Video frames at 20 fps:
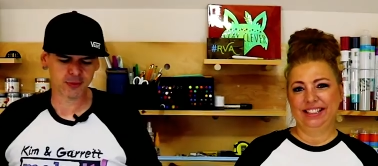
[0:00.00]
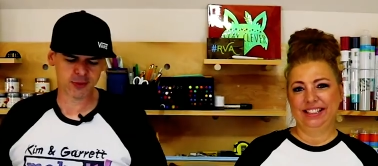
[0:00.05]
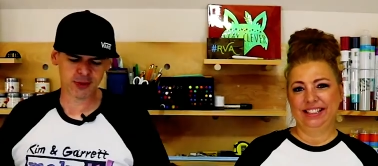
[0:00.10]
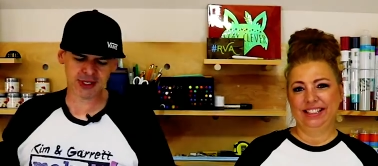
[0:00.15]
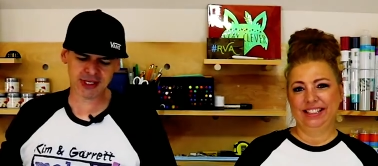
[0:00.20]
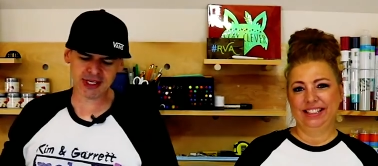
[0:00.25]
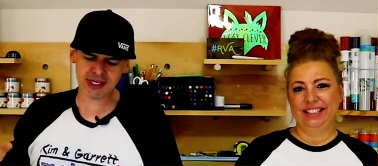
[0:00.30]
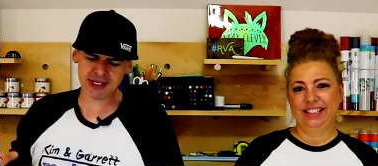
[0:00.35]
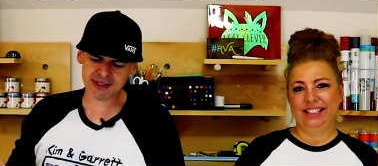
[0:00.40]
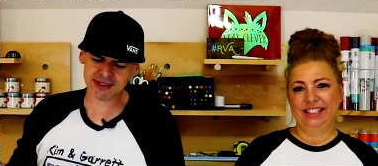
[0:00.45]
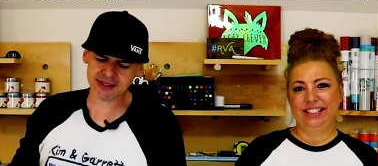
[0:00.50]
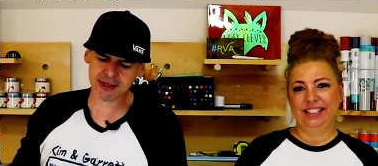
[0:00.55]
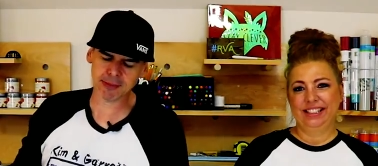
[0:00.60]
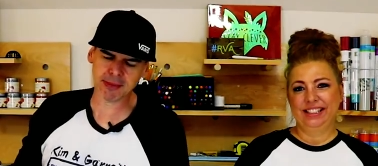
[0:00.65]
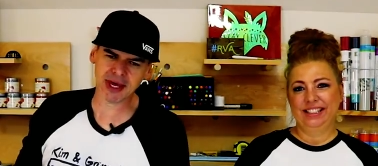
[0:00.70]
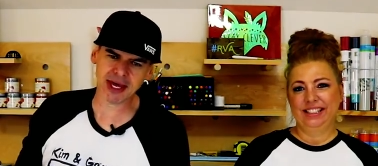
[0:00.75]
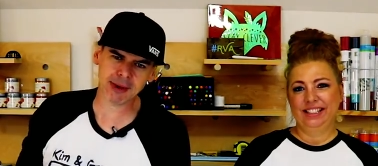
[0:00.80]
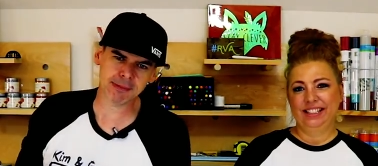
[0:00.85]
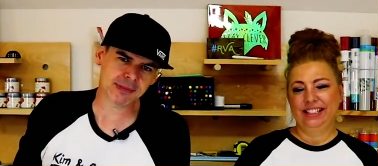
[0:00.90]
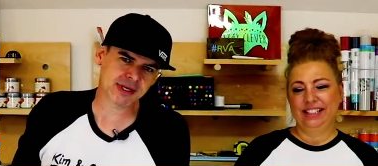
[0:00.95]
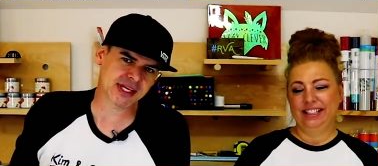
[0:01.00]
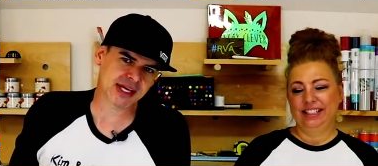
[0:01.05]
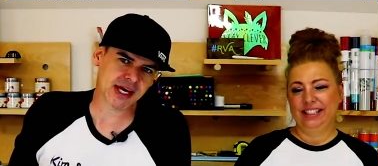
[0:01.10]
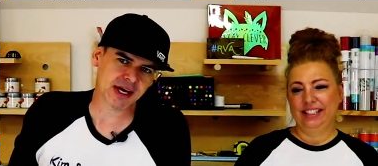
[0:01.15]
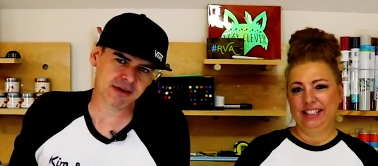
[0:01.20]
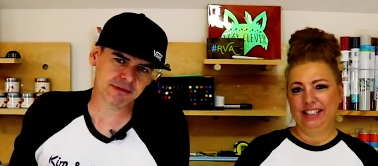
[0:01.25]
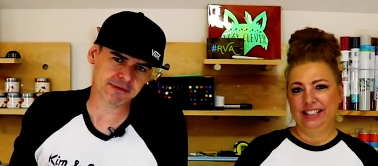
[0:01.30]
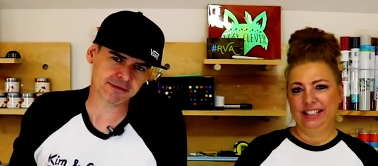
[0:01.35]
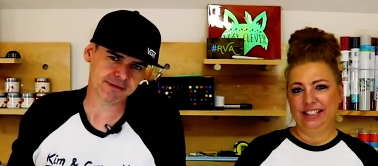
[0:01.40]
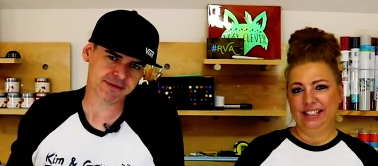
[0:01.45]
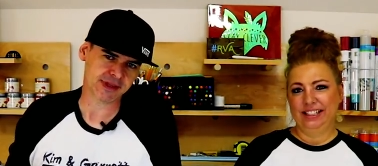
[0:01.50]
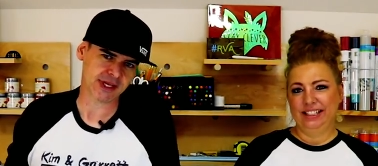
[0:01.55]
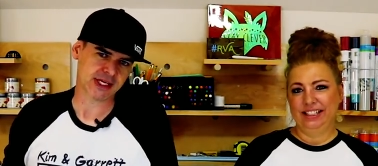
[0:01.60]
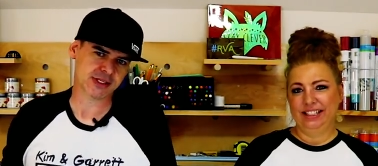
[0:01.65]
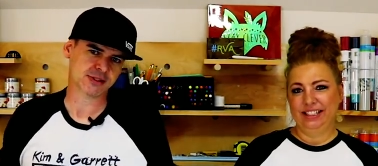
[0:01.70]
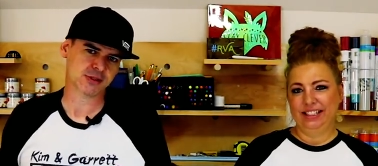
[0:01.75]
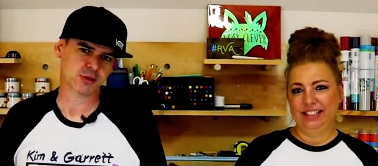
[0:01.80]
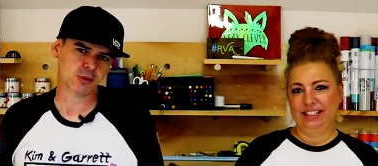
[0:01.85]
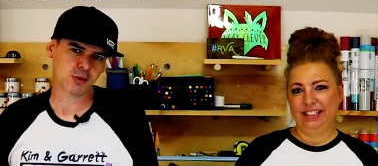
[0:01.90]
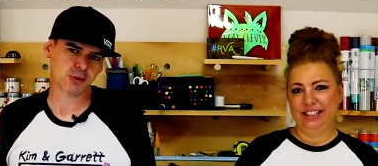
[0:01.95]
Speaker 1: We needed some M D F,
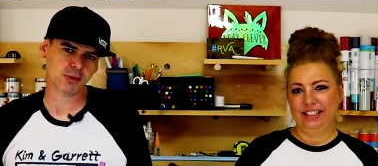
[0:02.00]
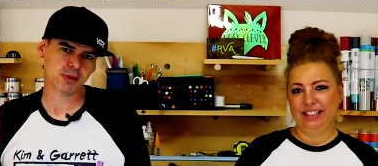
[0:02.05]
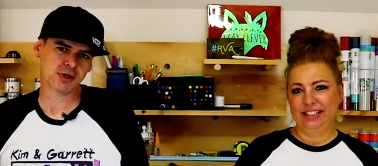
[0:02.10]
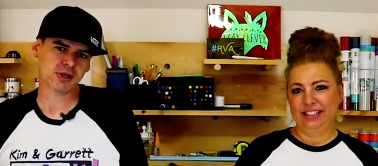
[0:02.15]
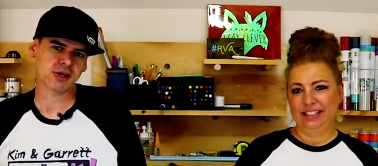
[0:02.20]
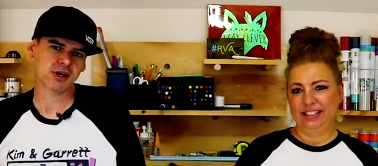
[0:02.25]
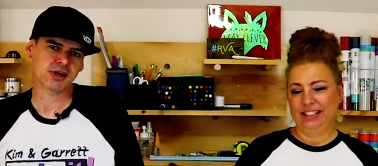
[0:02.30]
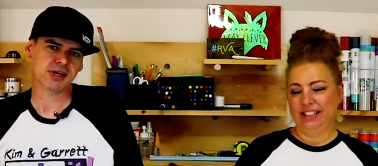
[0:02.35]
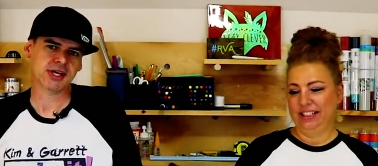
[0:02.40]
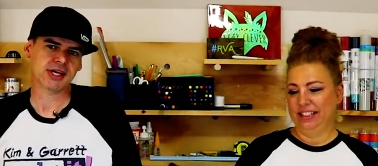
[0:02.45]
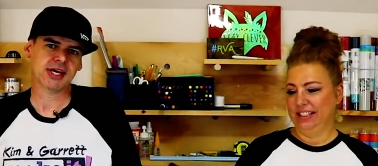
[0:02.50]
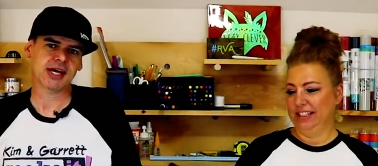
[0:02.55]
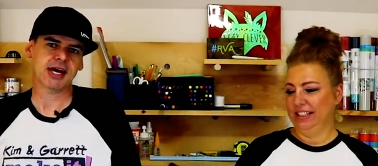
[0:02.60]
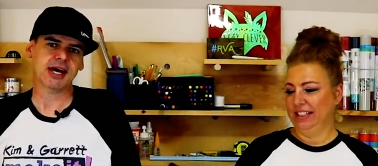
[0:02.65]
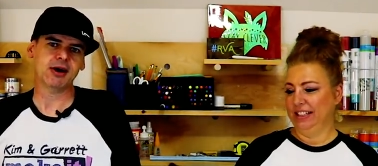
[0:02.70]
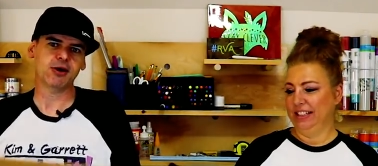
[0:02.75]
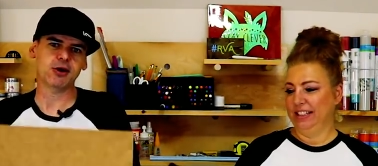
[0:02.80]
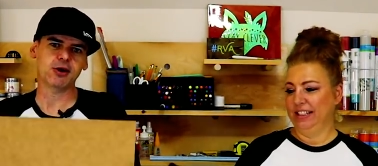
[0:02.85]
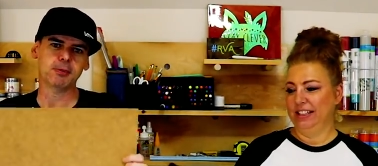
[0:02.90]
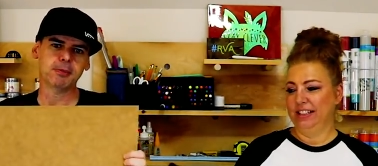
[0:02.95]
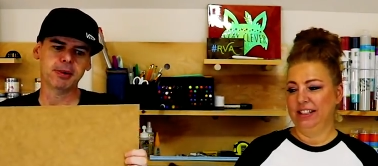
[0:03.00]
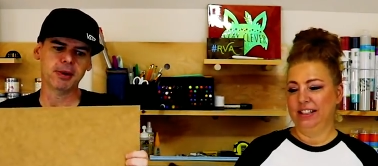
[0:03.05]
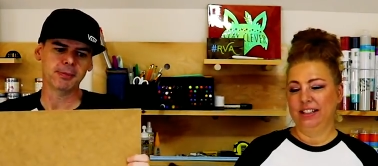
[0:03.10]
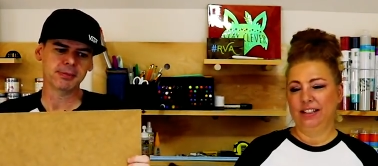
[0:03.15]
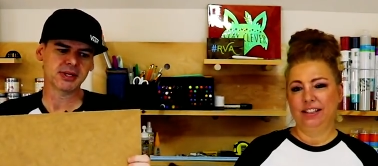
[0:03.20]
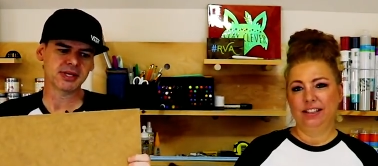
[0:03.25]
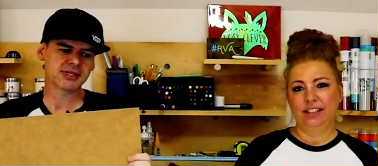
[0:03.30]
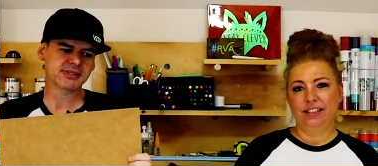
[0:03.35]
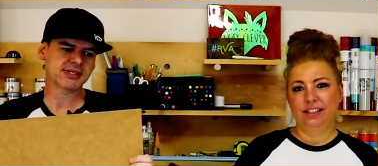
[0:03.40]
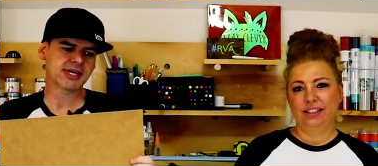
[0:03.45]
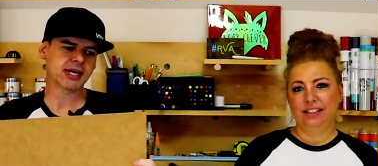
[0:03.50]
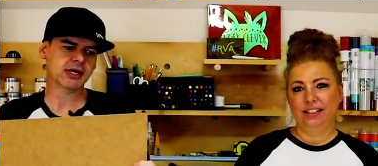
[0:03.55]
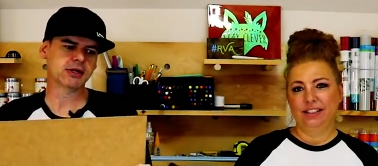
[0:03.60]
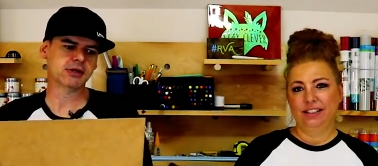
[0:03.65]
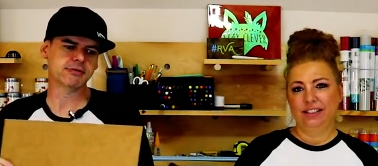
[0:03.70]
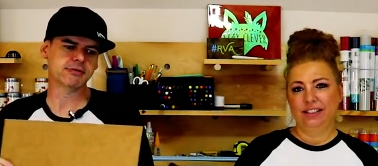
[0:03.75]
that's what we're cutting our pumpkins out